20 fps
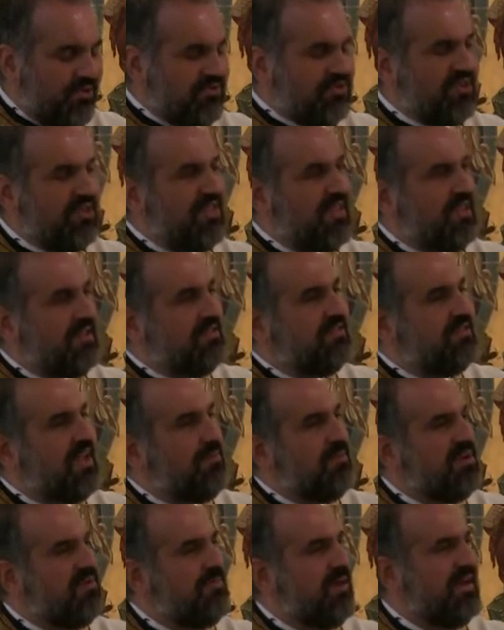Don't you think
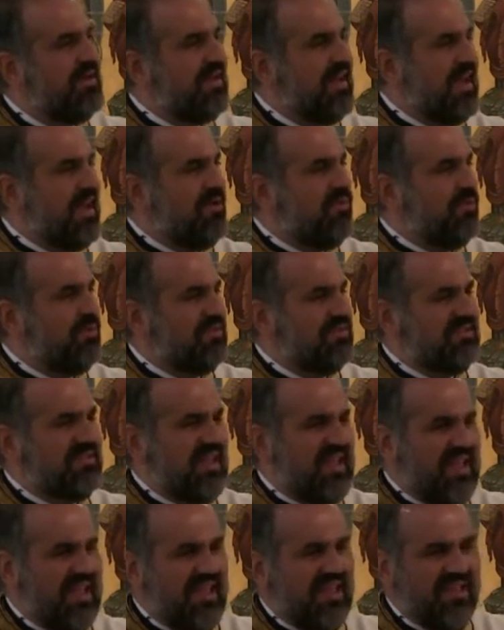someone by now would
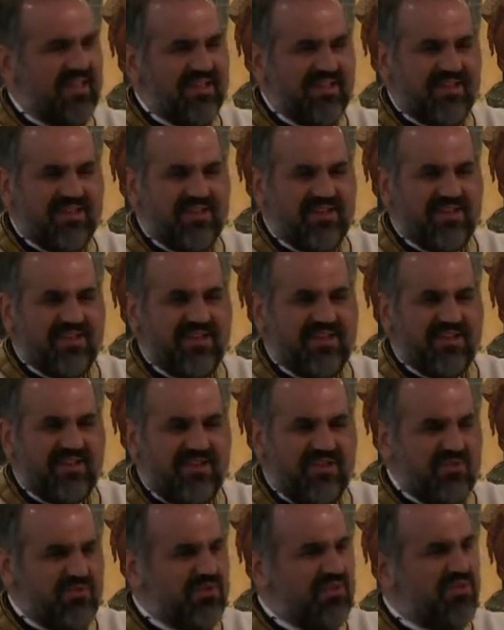say,
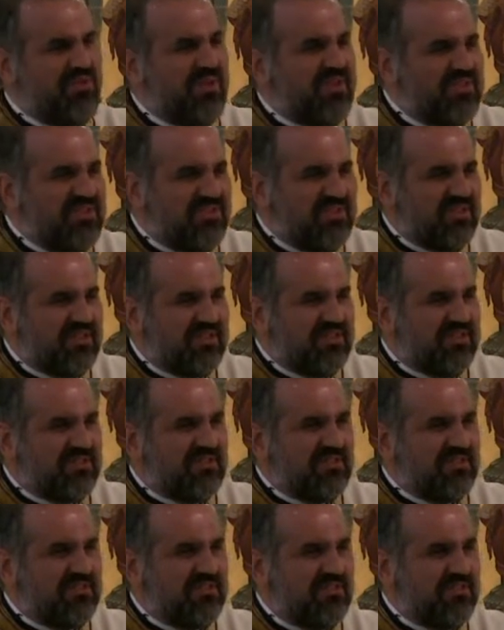you
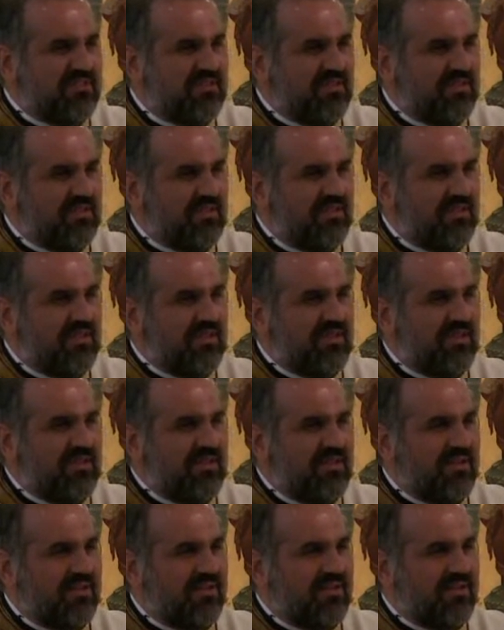Christians,
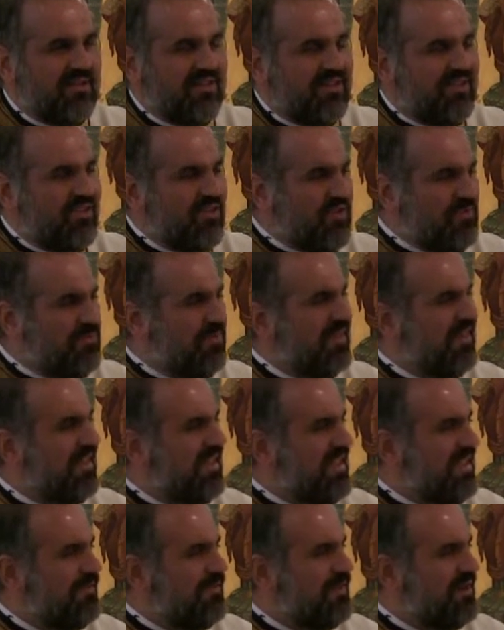you
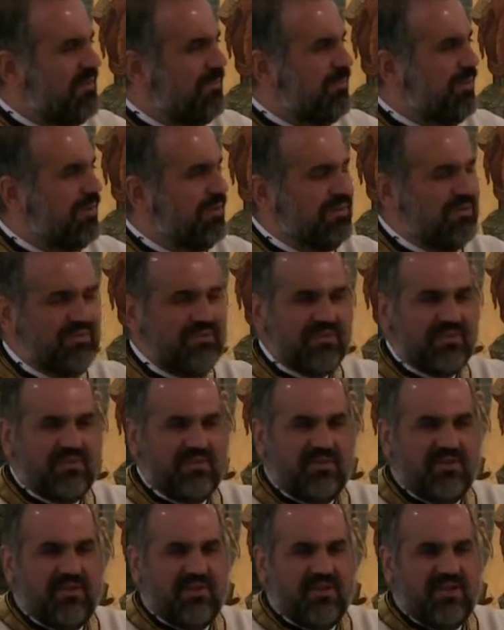believe in a
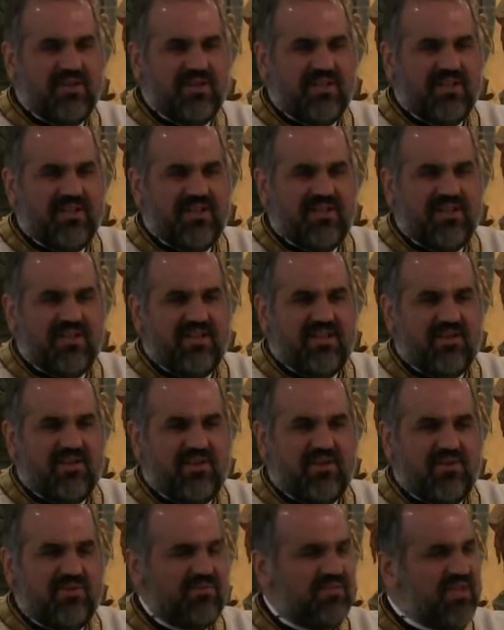person
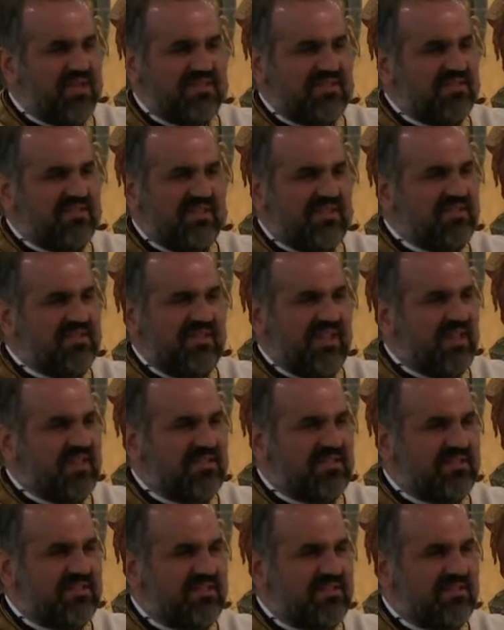who doesn't
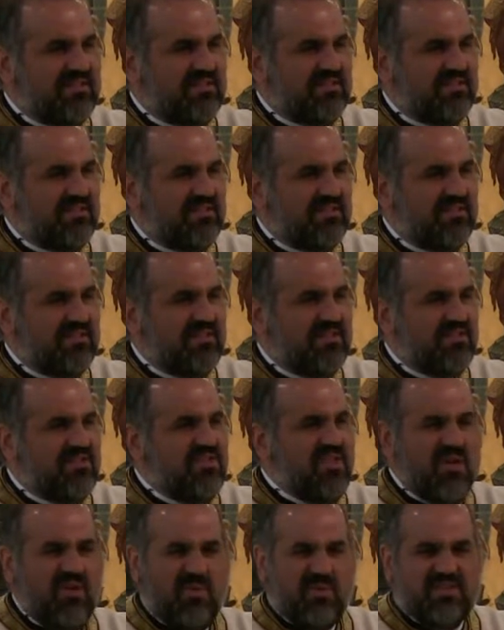exist.
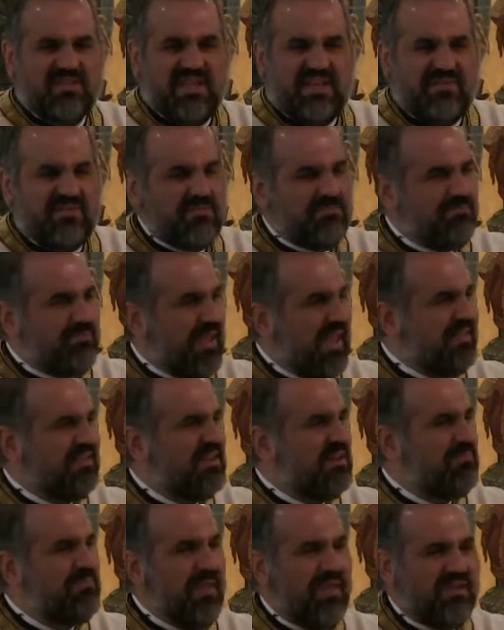No one's even
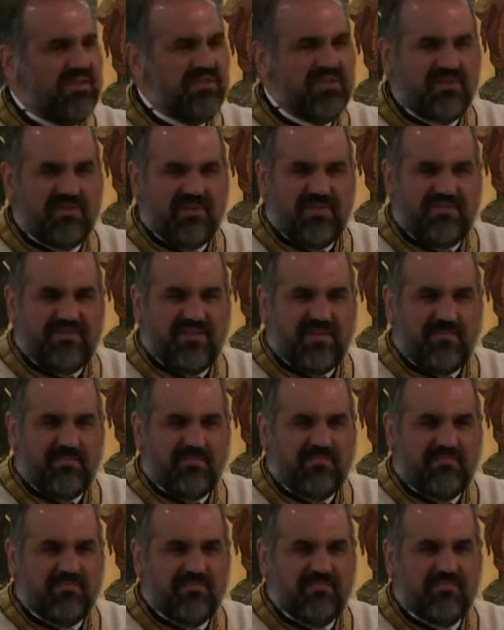painted a picture of
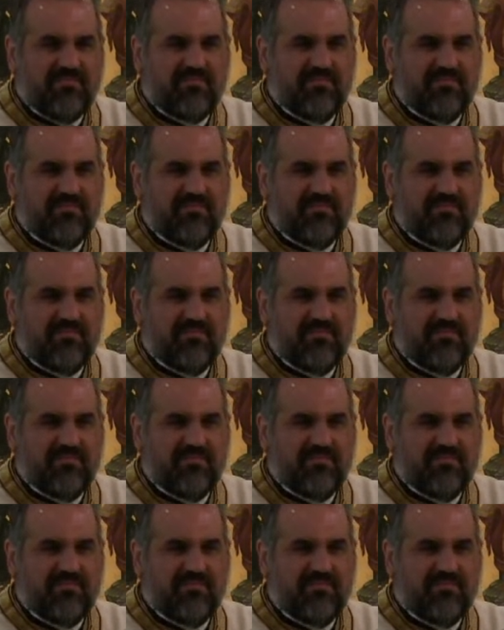him.